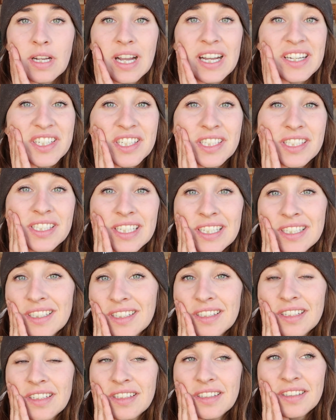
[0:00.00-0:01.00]
I just
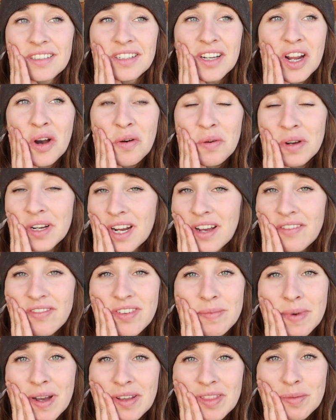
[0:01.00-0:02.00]
didn't know enough
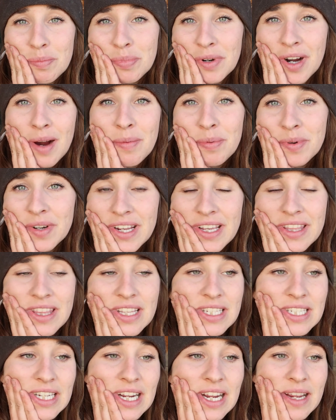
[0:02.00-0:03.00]
about the property at
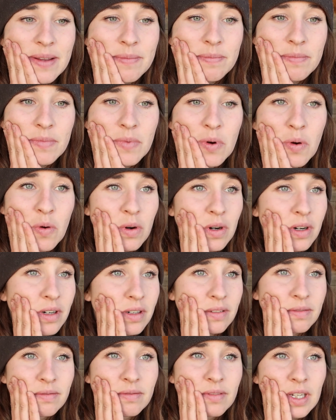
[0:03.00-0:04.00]
the time,
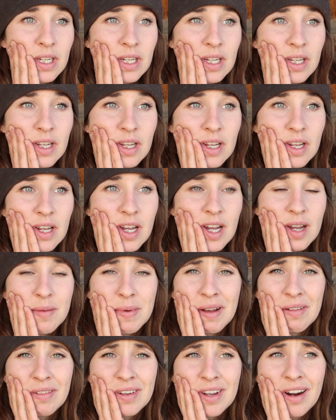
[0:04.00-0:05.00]
or
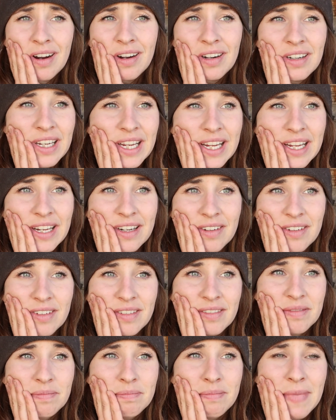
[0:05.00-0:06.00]
about gardening,
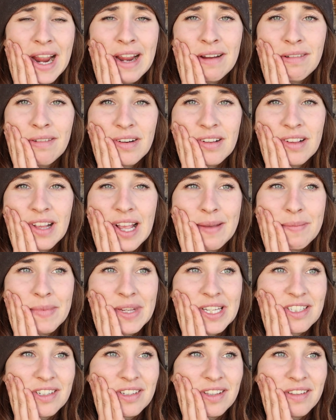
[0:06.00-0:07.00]
or
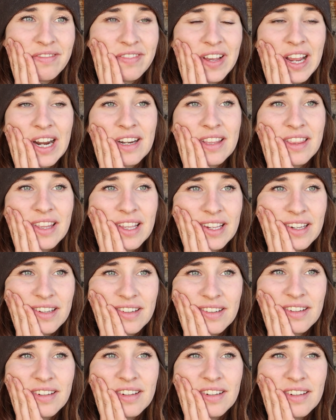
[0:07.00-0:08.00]
microclimates, or the fact that
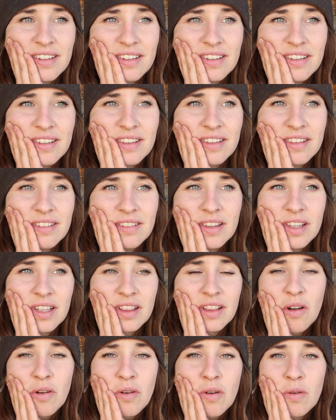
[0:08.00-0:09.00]
the
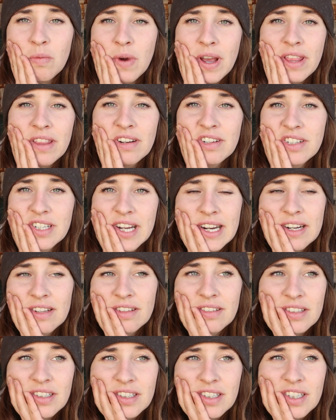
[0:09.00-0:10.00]
local weather
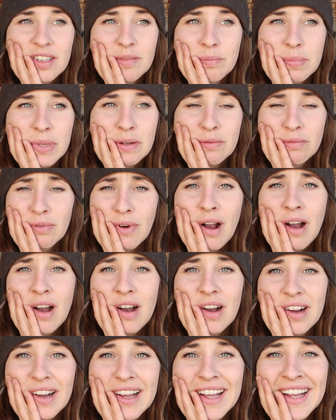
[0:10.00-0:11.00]
channel could be
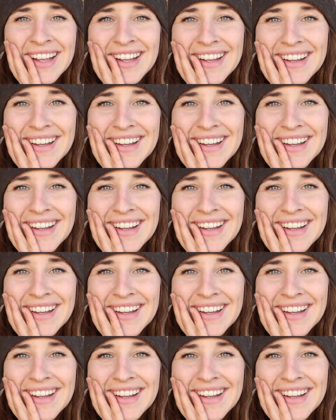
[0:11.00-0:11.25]
wrong.